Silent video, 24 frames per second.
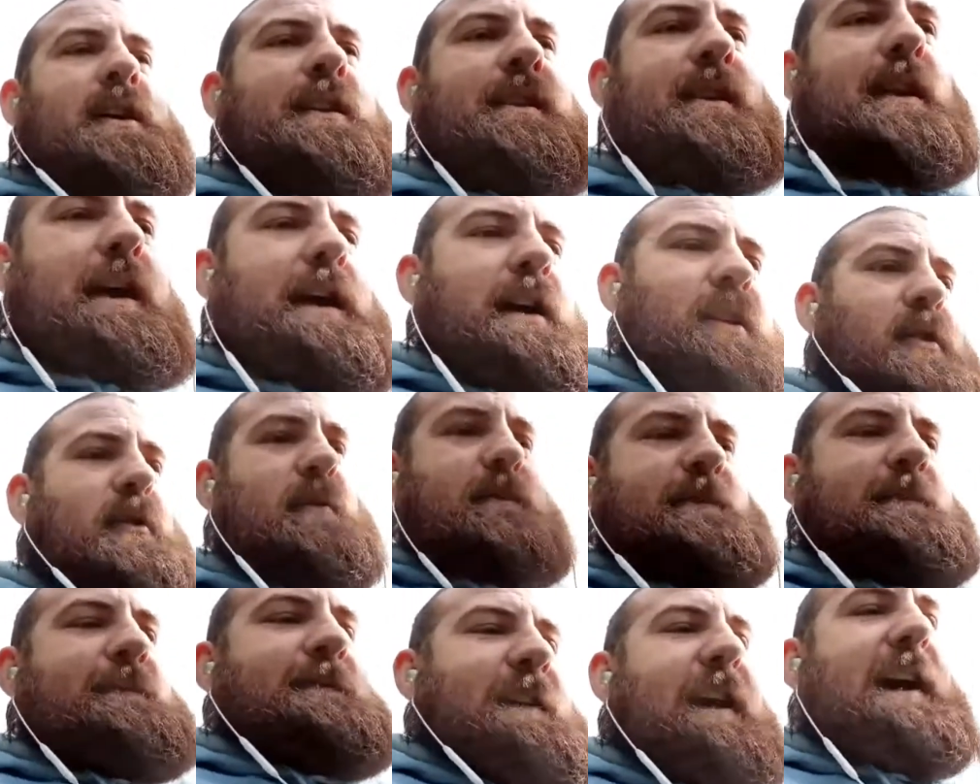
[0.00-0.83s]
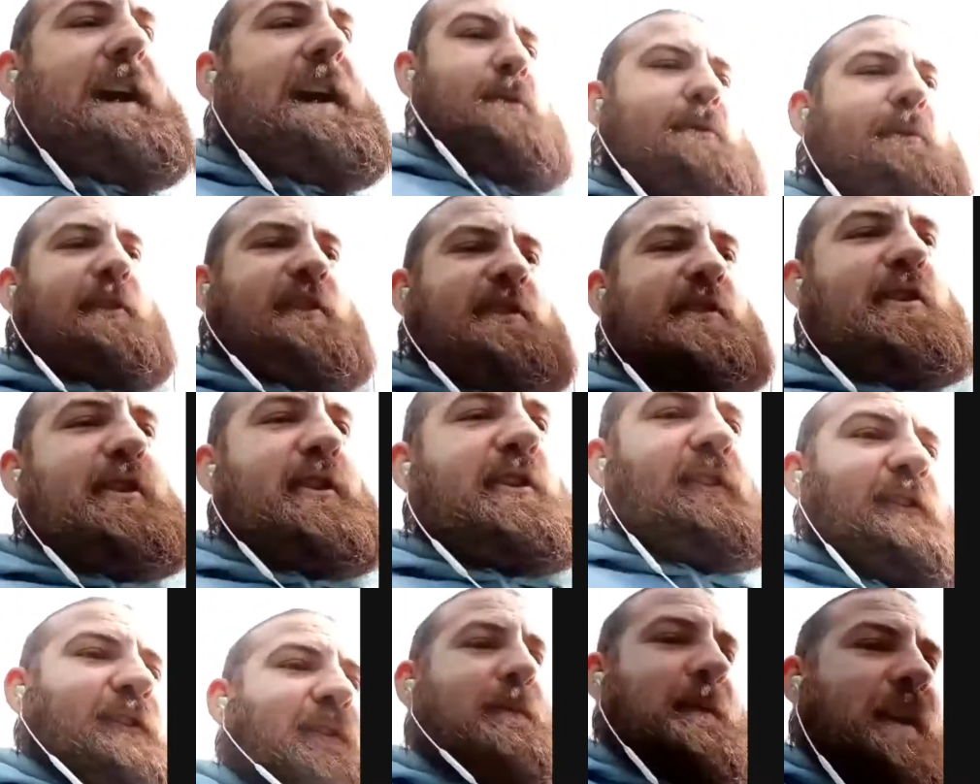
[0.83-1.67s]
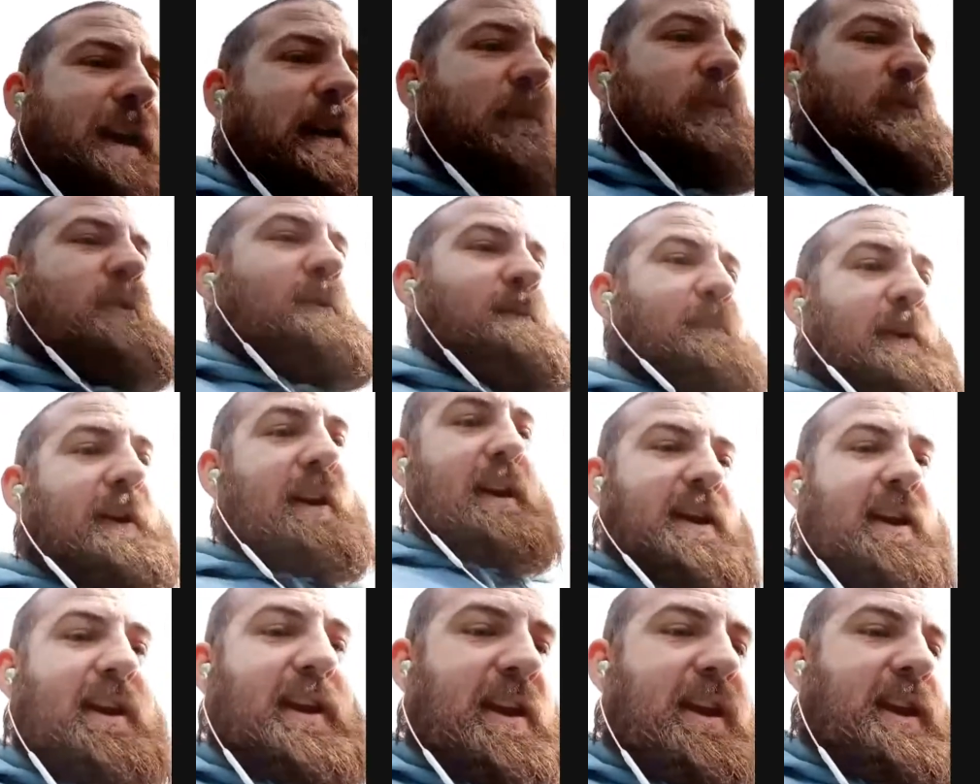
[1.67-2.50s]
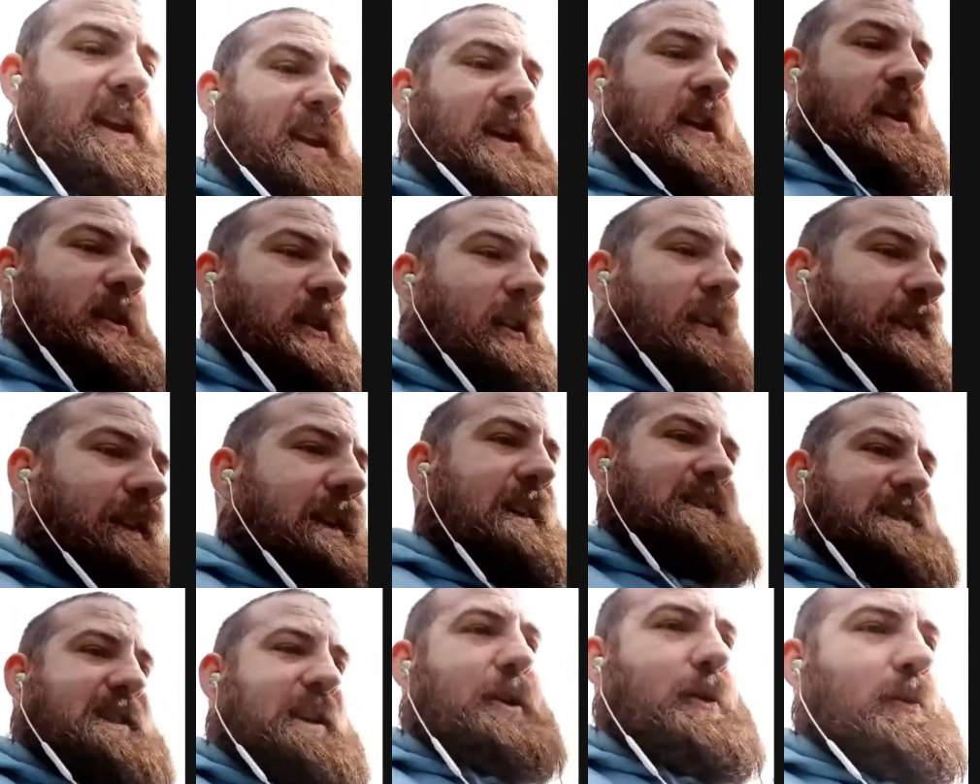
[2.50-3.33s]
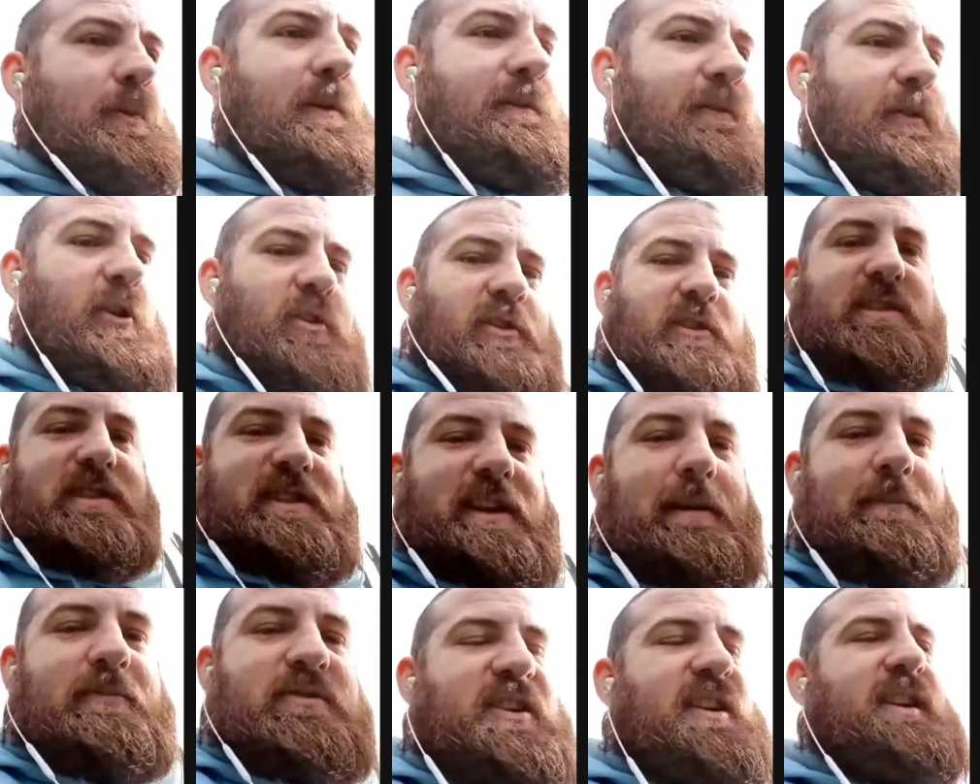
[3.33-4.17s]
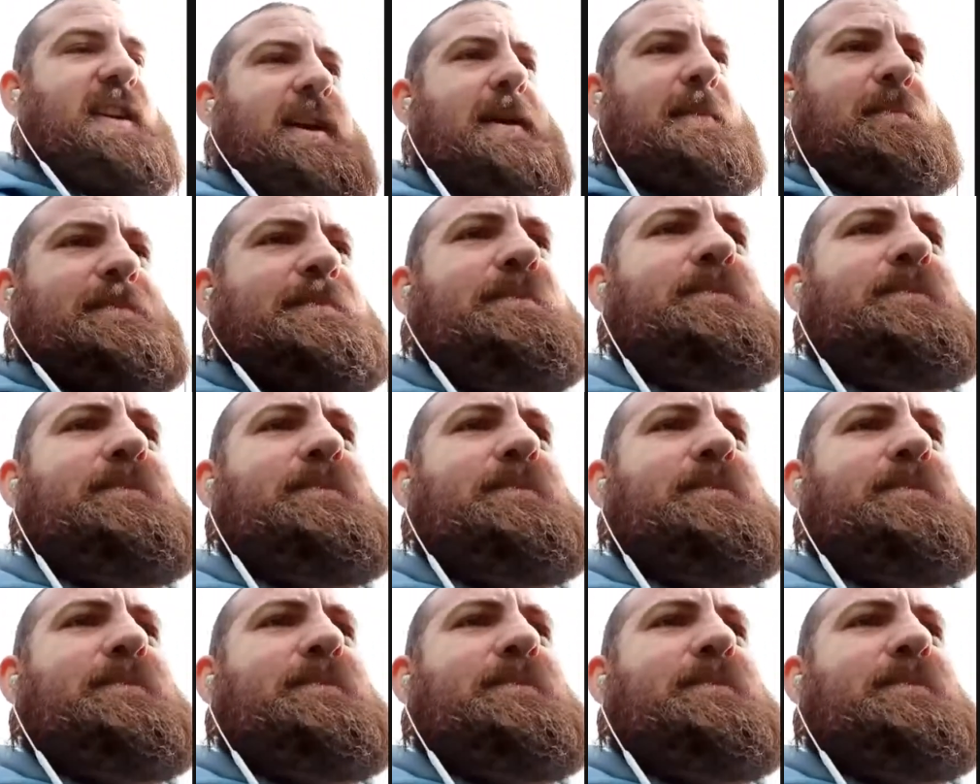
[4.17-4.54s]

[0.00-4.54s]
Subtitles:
Now, final thoughts from that would be, obviously we've all slept on it,